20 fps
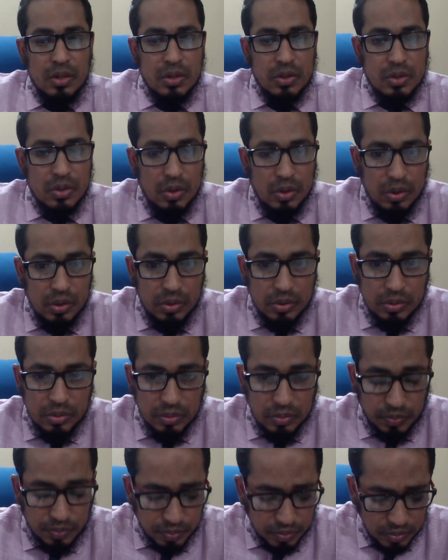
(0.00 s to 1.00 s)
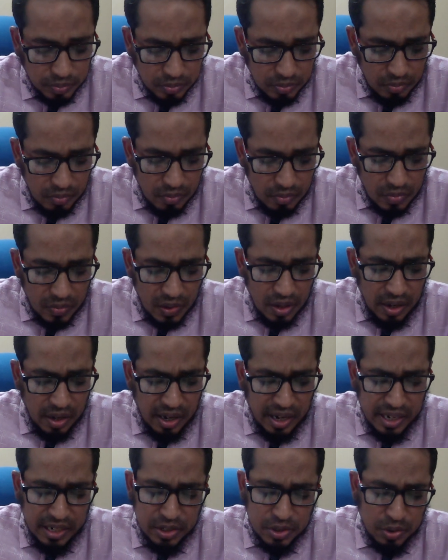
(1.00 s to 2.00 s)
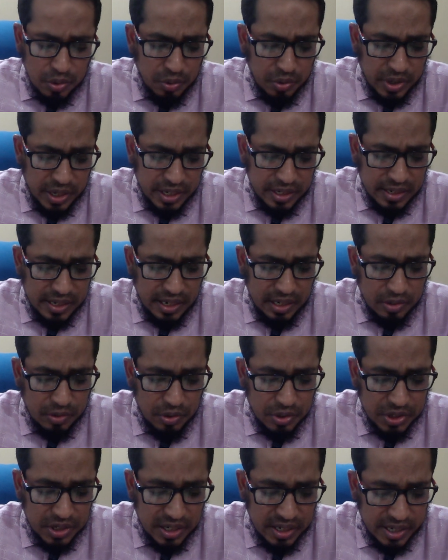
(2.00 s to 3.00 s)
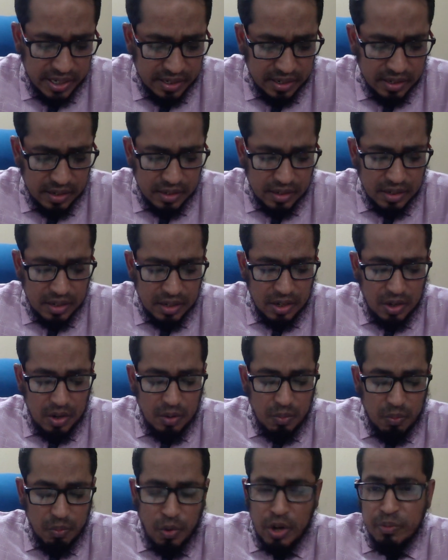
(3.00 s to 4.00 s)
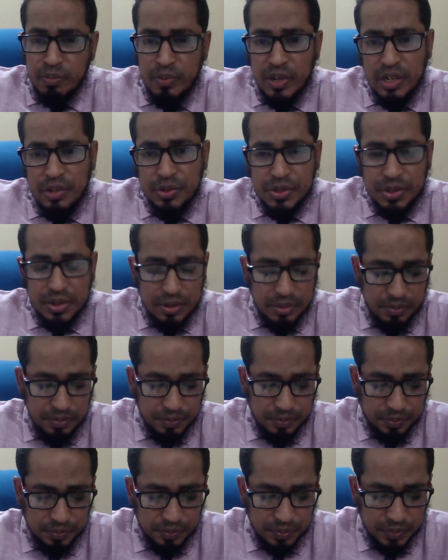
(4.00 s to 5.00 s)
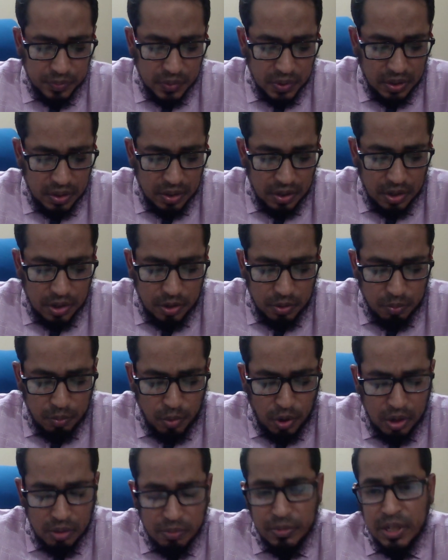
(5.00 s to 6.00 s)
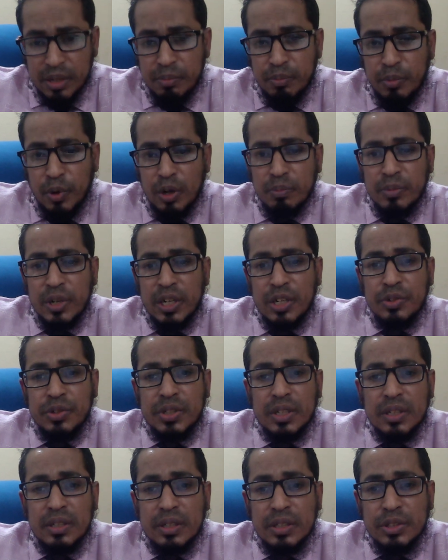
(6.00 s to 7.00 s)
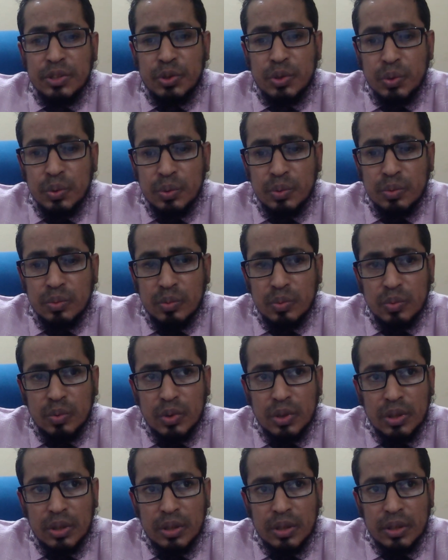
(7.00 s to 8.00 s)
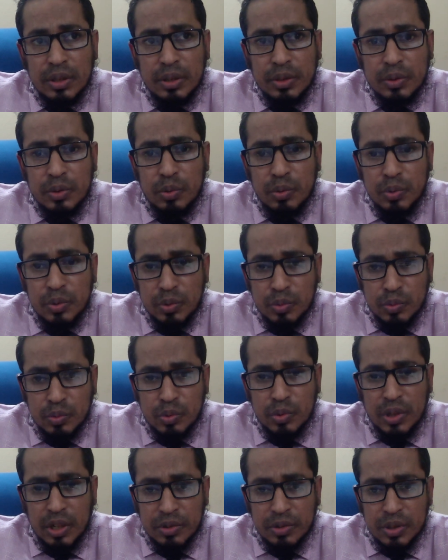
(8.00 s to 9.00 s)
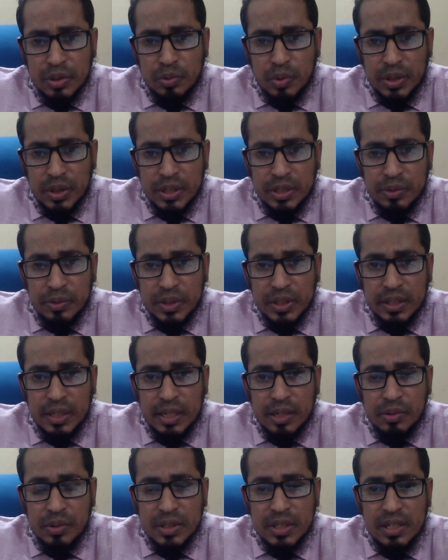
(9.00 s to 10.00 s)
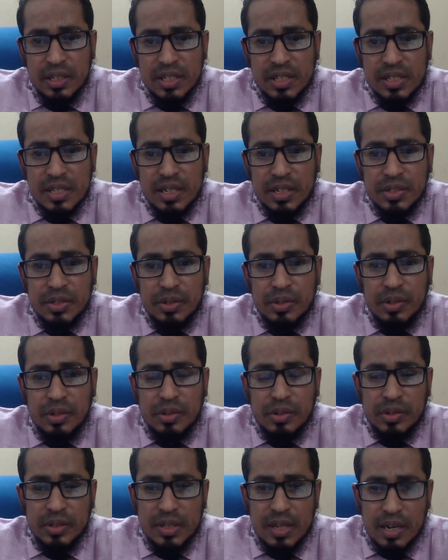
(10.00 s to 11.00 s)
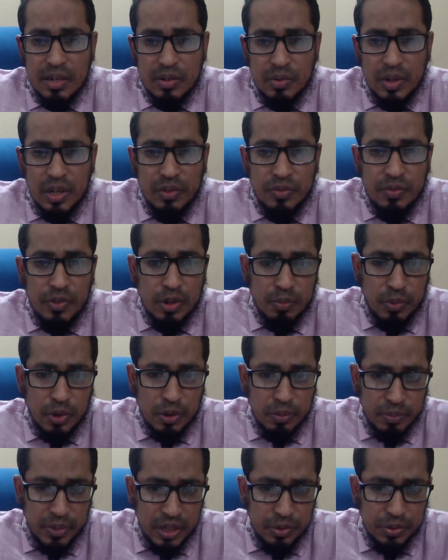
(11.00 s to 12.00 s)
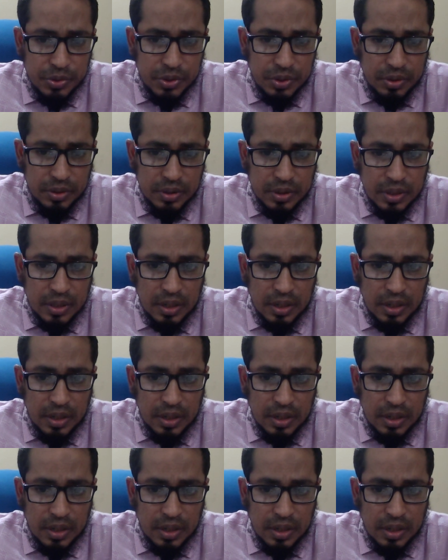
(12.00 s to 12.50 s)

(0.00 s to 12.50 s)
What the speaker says: So I'll show calculation later. Bond valuation. Bond valuation in June 2021, there was an instruction or circular for bond valuation.